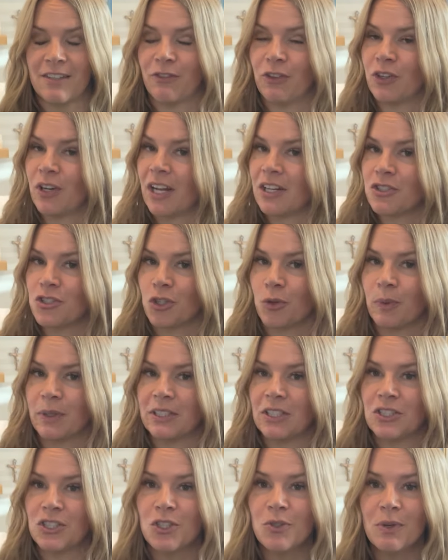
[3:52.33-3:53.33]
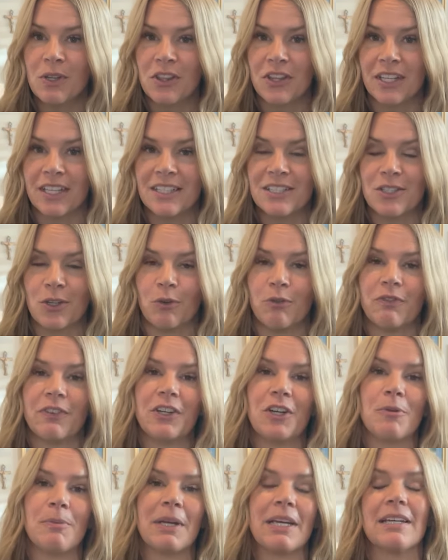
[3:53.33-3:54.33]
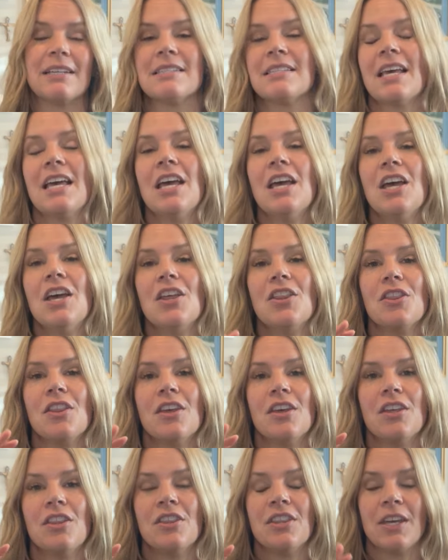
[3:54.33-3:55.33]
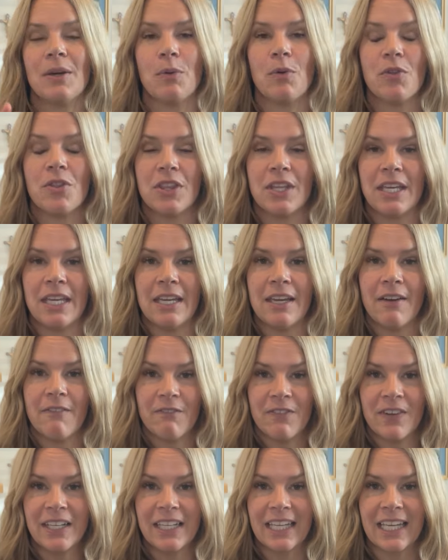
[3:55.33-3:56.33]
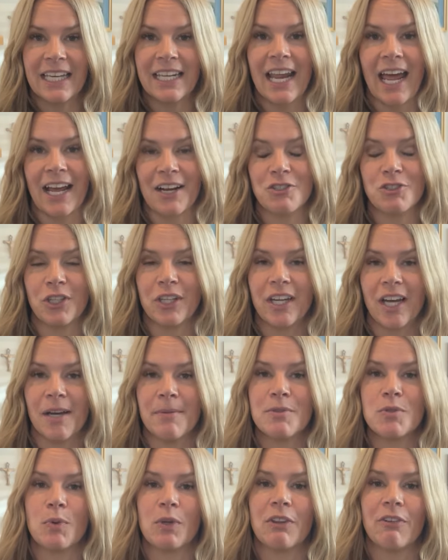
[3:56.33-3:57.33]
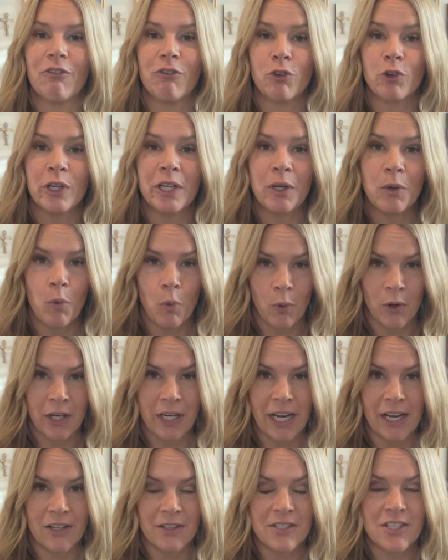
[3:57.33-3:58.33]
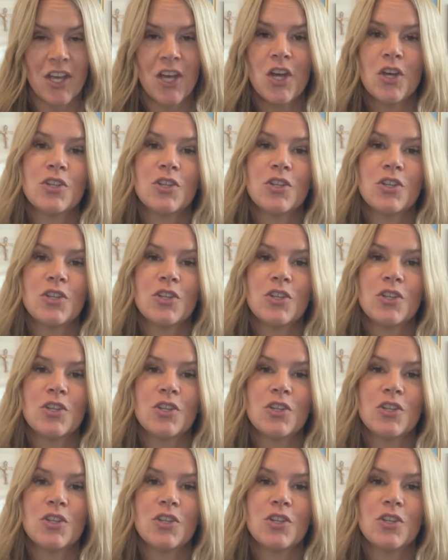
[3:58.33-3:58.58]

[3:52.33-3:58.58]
If you're not sure what to do with it, don't fear, because the Fit Kit actually comes with free workouts.